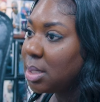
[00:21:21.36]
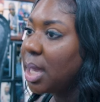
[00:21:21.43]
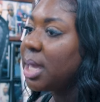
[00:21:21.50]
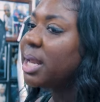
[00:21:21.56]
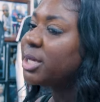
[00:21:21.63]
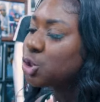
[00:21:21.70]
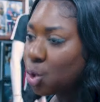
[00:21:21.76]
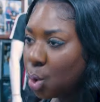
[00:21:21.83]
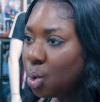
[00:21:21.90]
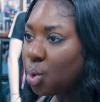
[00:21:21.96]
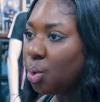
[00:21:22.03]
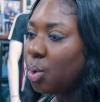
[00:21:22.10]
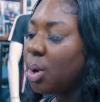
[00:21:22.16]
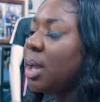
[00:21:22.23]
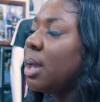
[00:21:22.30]
Yeah. And it's
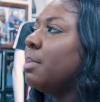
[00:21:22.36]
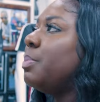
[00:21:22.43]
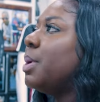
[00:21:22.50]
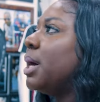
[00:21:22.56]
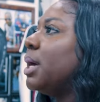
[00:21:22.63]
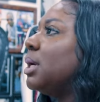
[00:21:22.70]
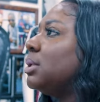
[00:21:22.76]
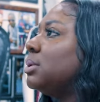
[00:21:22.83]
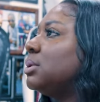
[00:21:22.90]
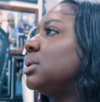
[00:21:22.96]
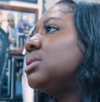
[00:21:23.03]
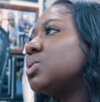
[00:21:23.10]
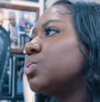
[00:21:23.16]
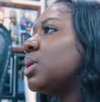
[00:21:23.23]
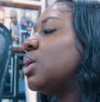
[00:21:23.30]
cool. But
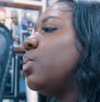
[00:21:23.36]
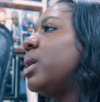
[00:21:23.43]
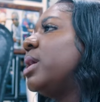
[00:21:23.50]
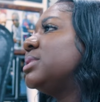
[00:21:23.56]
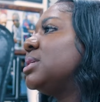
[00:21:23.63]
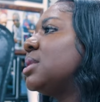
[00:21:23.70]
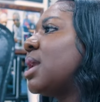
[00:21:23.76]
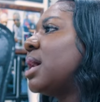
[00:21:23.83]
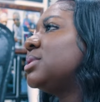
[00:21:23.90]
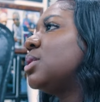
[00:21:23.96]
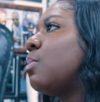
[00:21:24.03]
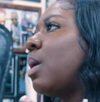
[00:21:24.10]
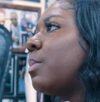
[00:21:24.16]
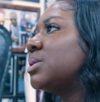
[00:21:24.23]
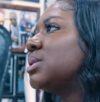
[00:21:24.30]
it's just what it was. And then I
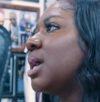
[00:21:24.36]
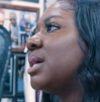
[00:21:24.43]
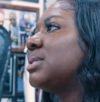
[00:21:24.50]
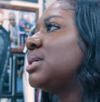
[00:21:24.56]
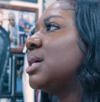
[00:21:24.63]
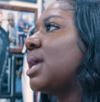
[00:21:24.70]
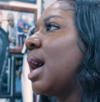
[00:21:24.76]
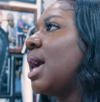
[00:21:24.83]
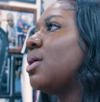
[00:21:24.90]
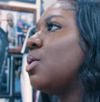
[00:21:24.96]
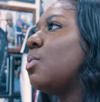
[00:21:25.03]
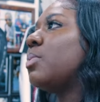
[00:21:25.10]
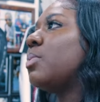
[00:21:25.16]
told Mama Scott, I said, I